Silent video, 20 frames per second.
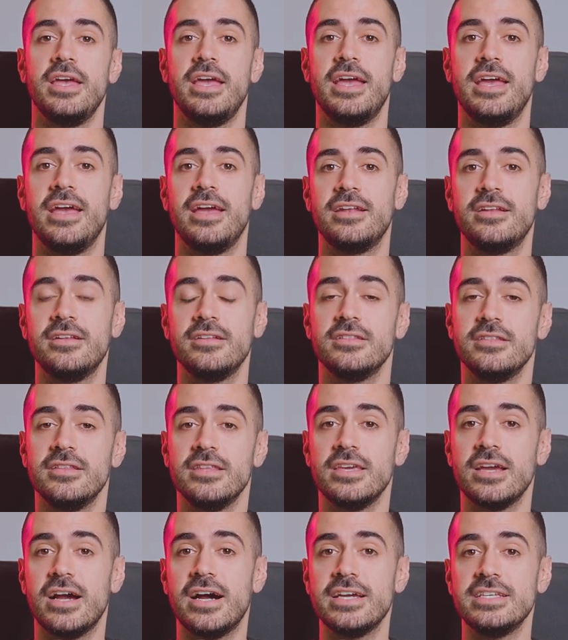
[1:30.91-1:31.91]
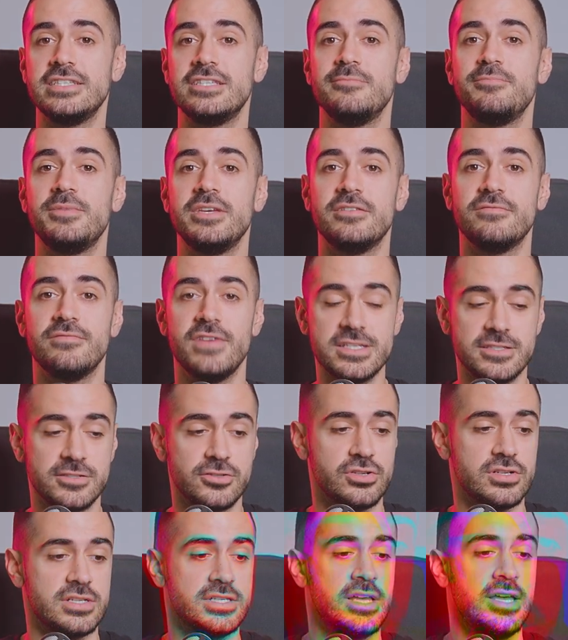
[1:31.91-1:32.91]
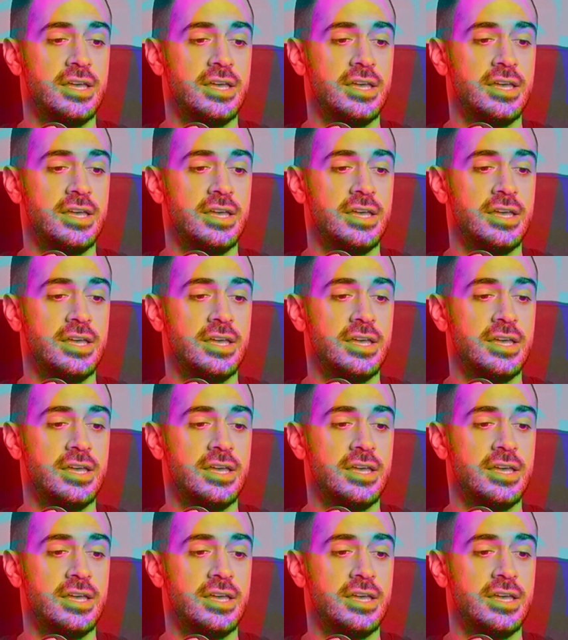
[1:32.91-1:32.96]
and the ICP investors.